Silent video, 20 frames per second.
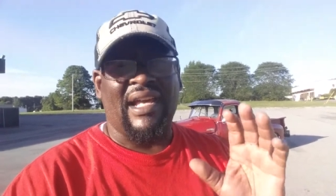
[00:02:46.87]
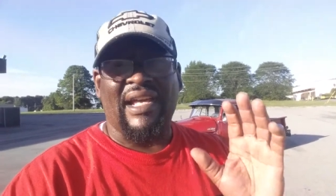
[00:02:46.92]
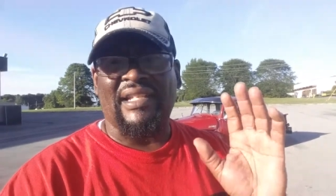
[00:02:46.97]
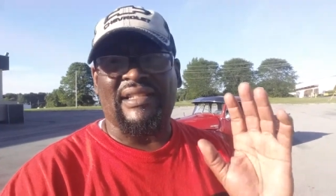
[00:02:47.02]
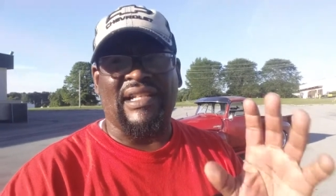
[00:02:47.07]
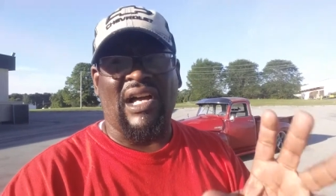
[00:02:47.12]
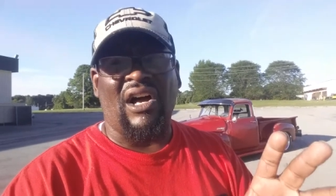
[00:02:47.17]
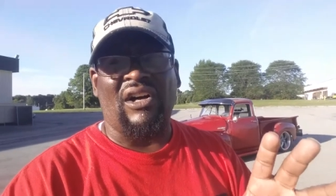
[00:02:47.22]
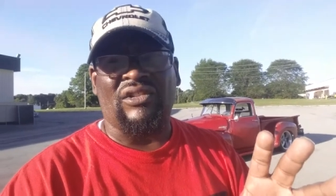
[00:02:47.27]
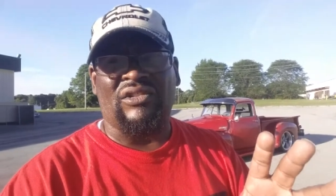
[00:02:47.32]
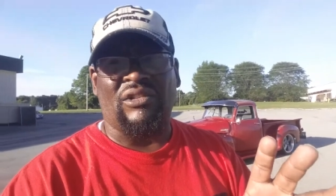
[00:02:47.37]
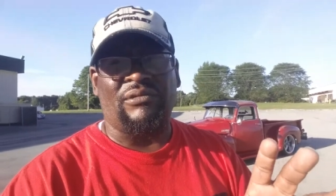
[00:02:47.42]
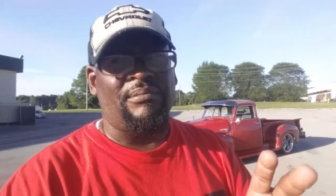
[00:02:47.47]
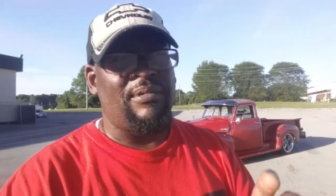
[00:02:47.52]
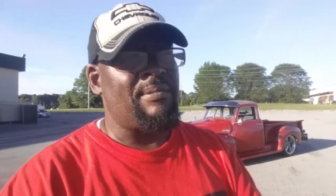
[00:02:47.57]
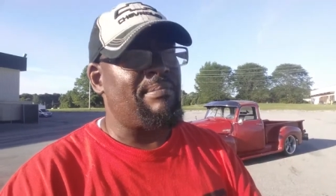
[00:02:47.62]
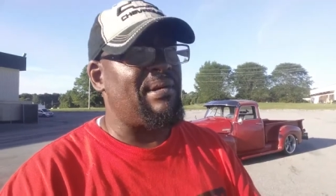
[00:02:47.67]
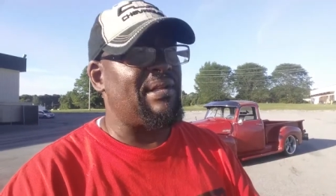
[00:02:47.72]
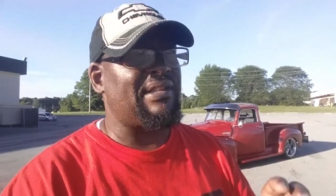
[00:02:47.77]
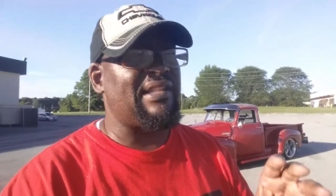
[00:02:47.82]
It's
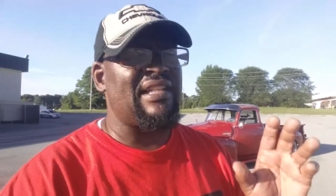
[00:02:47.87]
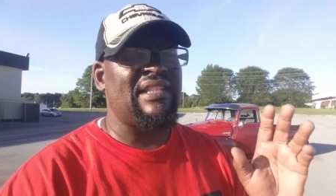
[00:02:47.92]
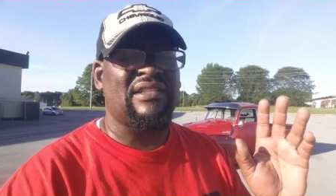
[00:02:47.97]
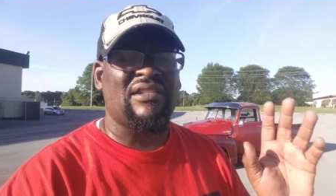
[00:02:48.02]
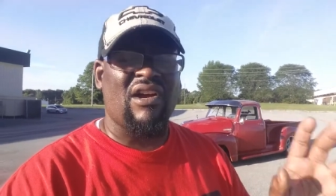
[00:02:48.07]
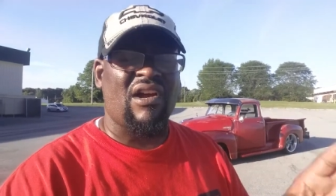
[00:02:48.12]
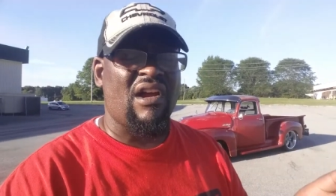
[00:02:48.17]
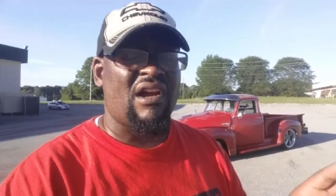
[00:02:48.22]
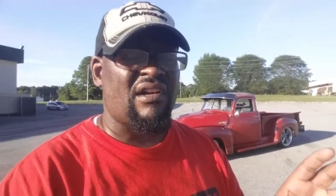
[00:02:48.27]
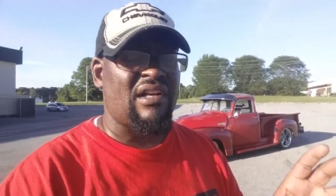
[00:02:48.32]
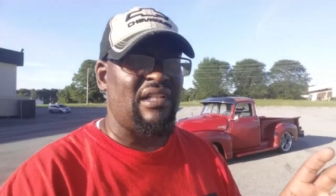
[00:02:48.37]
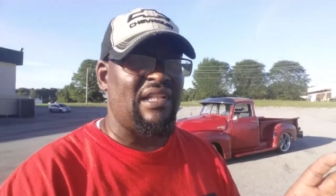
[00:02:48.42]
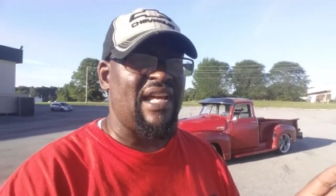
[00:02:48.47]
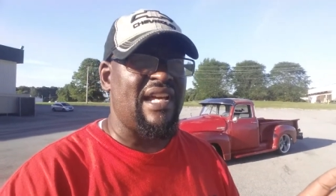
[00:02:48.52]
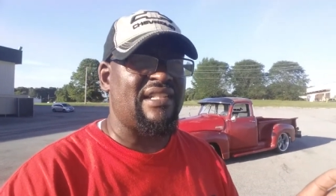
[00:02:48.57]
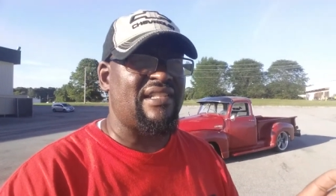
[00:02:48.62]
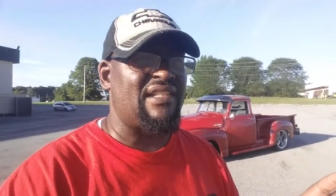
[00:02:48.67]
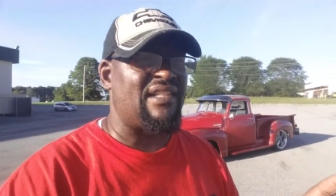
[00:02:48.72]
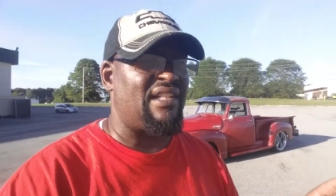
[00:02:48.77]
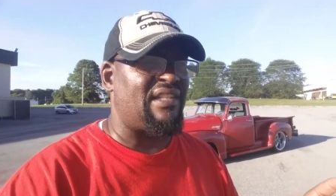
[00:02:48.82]
awesome. But this car
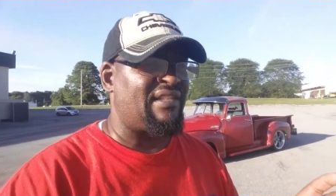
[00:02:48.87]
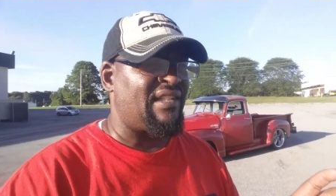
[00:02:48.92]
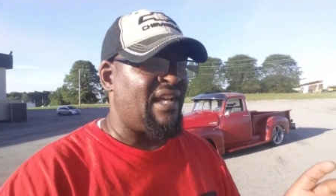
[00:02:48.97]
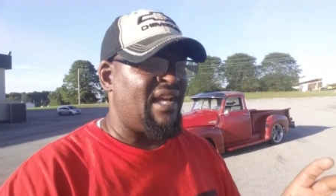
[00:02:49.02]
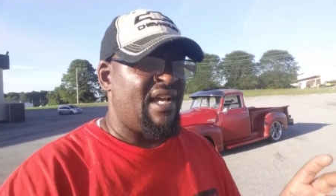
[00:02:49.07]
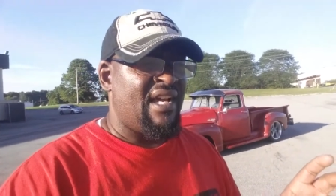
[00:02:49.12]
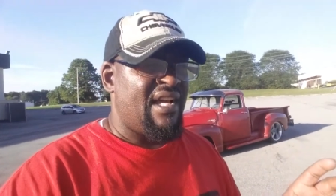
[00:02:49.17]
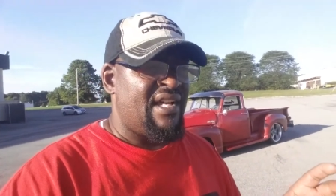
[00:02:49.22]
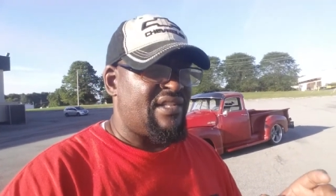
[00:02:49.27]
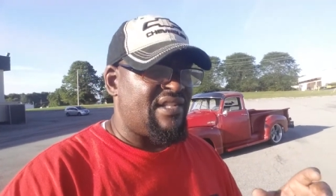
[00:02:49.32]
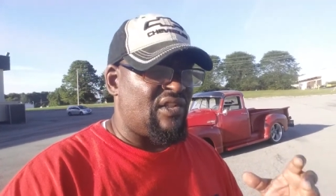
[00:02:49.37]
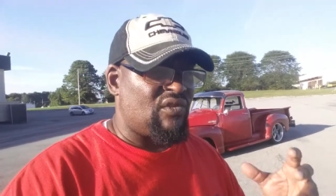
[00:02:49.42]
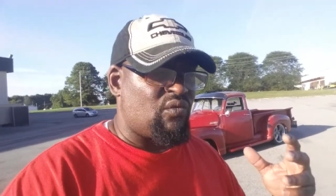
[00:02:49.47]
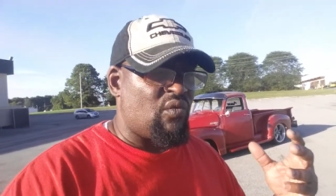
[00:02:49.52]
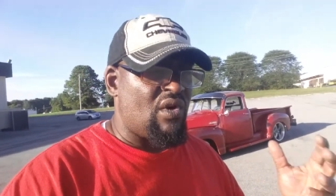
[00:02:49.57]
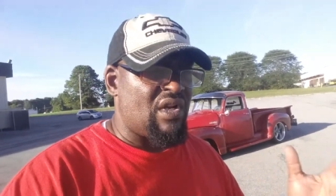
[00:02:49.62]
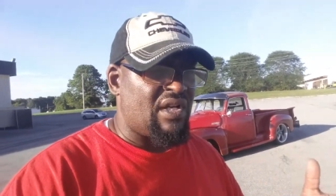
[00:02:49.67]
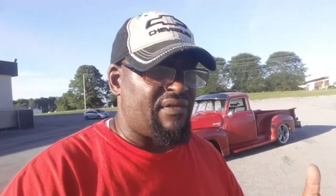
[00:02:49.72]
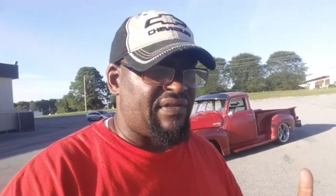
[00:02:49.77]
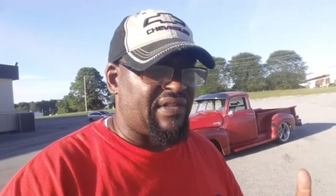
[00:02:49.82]
collection is just
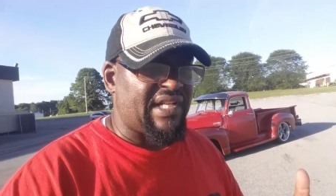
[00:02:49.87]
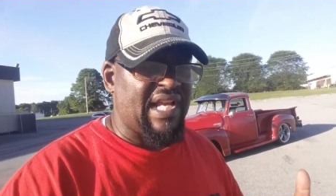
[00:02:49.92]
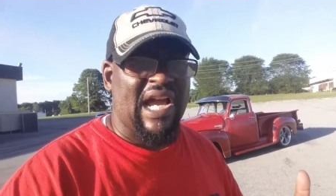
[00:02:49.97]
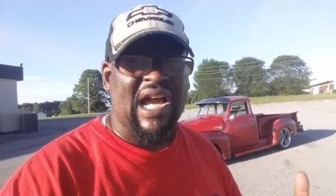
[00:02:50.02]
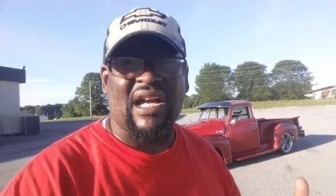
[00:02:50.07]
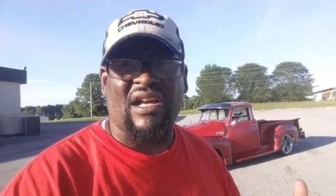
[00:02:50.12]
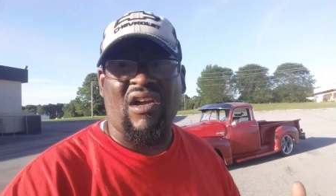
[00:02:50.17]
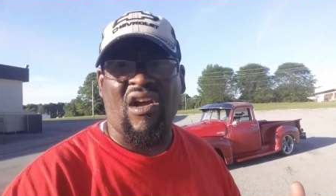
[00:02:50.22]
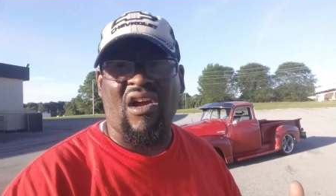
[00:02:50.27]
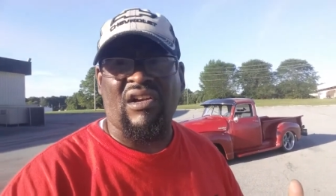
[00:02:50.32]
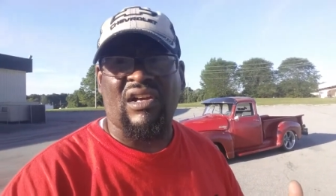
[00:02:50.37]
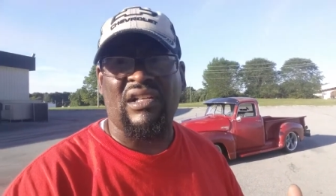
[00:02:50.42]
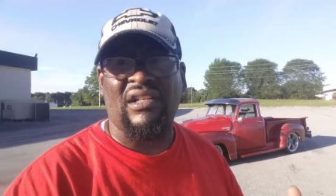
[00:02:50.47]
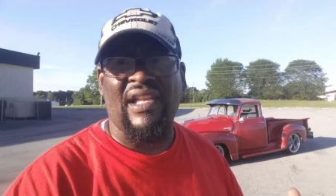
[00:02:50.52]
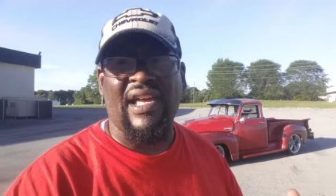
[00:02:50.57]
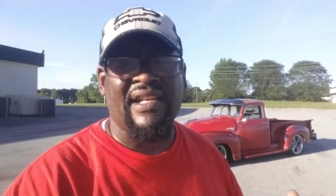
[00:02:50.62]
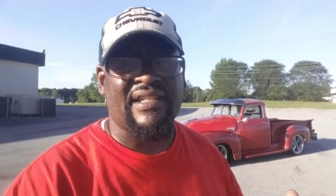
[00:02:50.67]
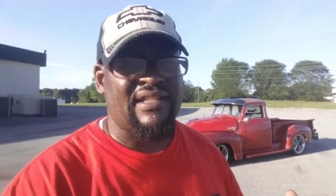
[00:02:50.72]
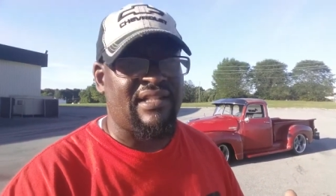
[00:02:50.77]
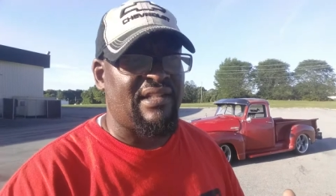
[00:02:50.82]
one of a kind car
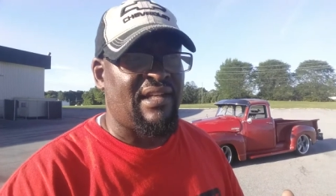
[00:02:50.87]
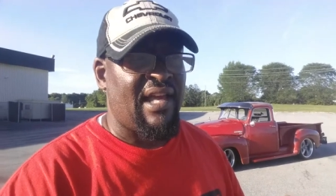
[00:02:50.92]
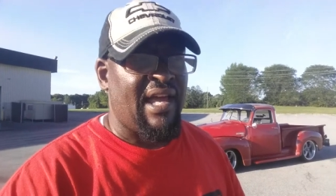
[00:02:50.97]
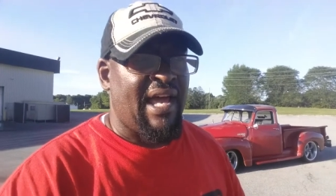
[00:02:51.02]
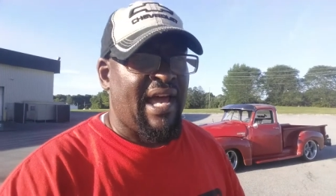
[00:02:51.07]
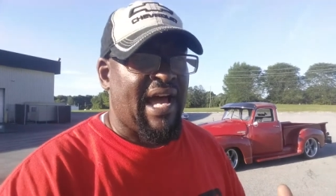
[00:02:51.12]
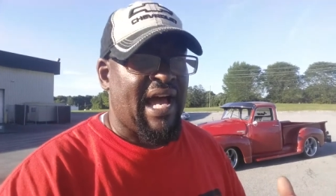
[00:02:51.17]
collection.